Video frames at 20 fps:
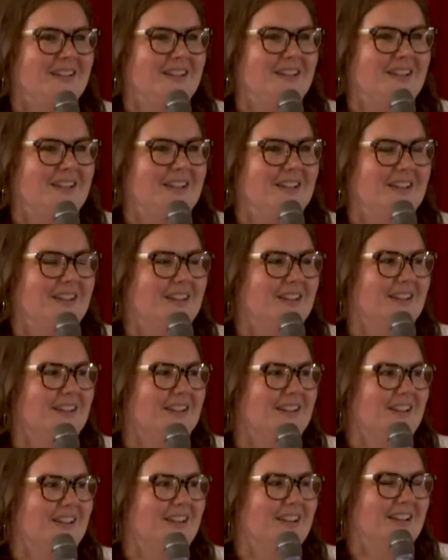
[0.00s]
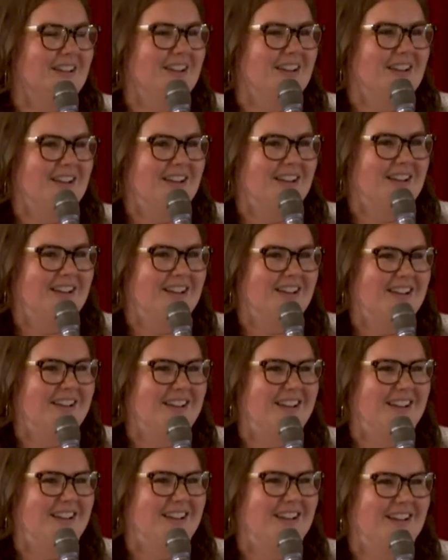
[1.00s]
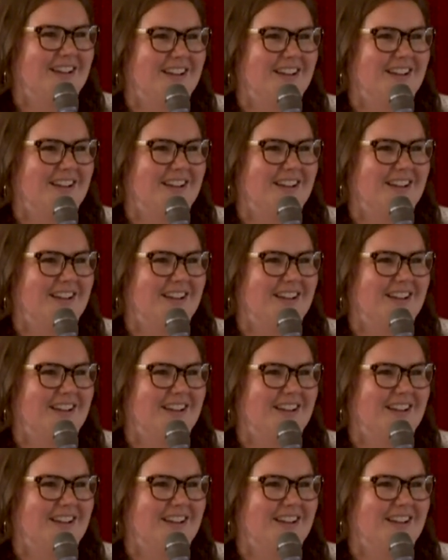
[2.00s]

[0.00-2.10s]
Nobody speaks.